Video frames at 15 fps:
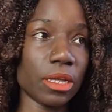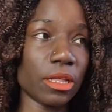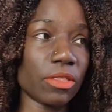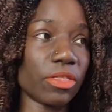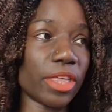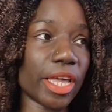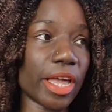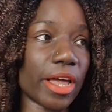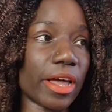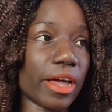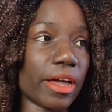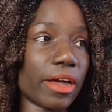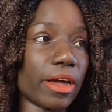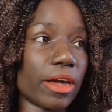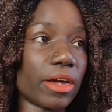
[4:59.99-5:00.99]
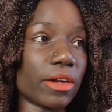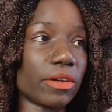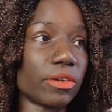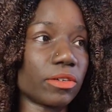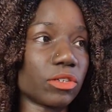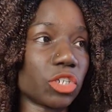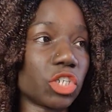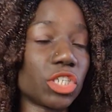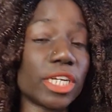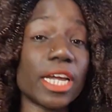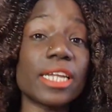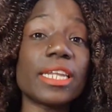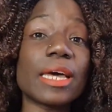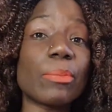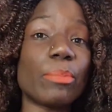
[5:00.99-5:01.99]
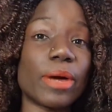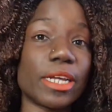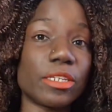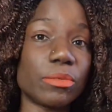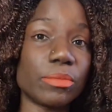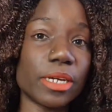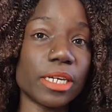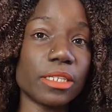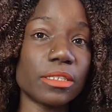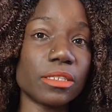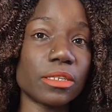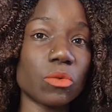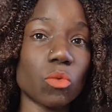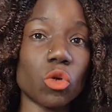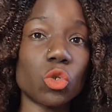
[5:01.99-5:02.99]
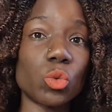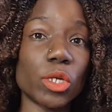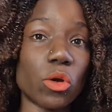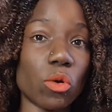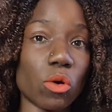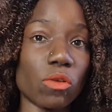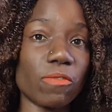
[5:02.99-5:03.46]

There are shared apartments, what we call